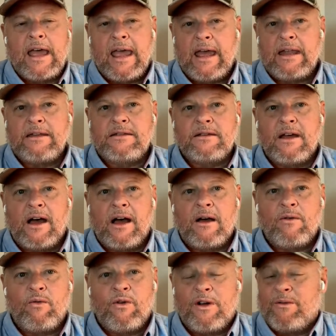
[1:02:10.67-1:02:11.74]
And
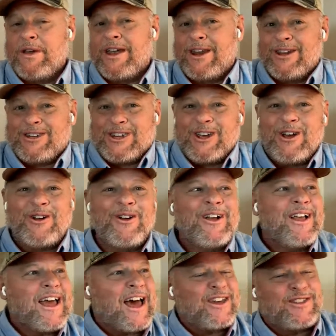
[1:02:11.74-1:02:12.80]
uh, what are we going to
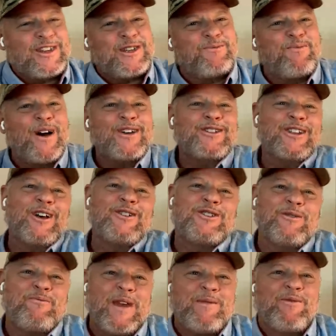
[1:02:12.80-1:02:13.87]
do as these
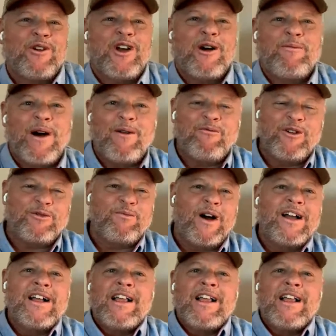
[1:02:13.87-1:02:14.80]
busloads of people come up with,